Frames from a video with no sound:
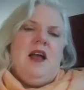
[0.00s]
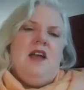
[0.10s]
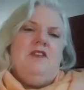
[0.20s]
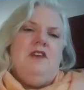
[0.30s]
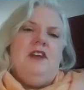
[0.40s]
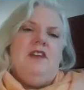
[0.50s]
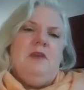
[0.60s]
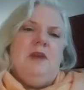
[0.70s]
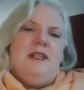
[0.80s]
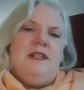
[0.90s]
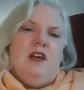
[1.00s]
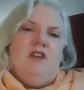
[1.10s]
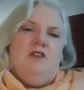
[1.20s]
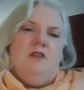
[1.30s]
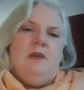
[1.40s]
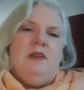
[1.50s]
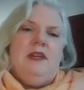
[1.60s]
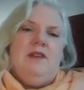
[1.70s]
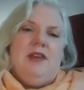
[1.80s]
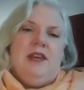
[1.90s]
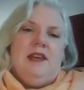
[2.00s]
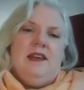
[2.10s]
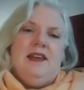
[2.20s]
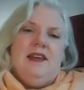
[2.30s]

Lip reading: I forgive myself for believing